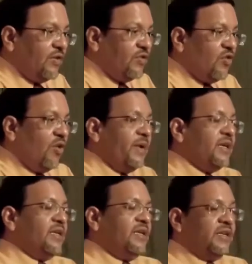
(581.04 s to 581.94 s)
of the
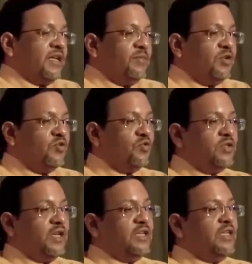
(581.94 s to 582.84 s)
comet can be
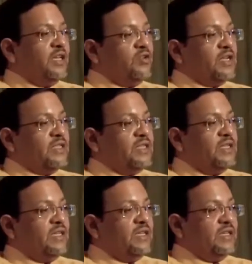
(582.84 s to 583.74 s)
huge, and here you can
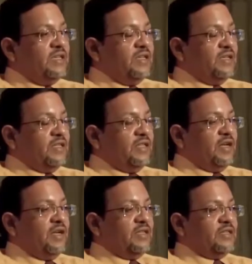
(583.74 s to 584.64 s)
see
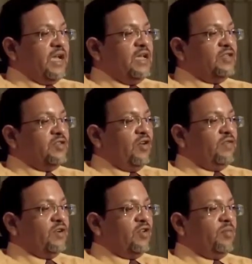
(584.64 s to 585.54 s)
the size
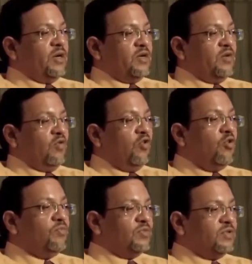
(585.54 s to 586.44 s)
of a comet
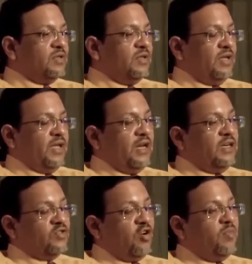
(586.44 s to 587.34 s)
Holmes and
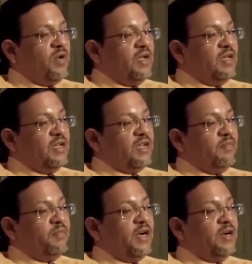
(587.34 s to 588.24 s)
its coma
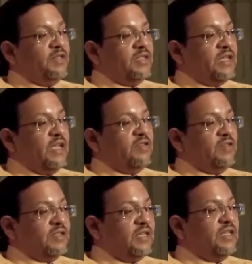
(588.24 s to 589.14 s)
compared with the size of
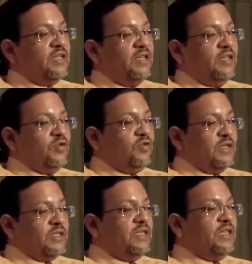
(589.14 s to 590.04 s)
the sun. You
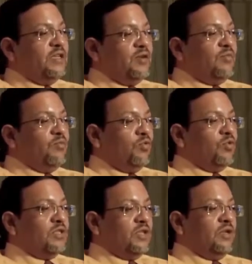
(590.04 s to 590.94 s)
can see
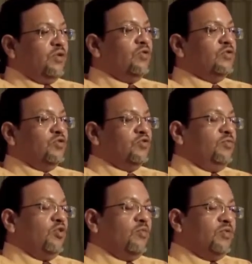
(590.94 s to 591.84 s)
both looks to
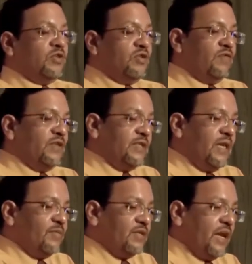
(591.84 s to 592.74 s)
be almost of the
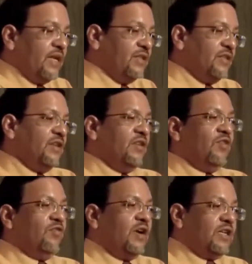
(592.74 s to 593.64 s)
same size.
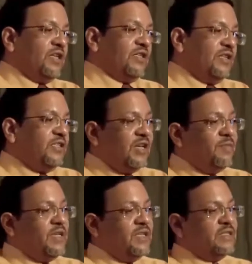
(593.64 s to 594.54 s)
What it essentially
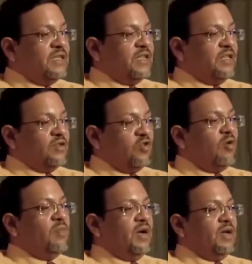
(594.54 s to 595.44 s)
means that the
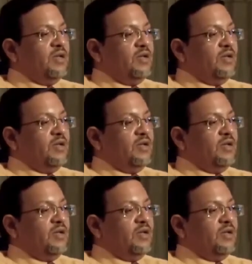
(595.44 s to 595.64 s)
coma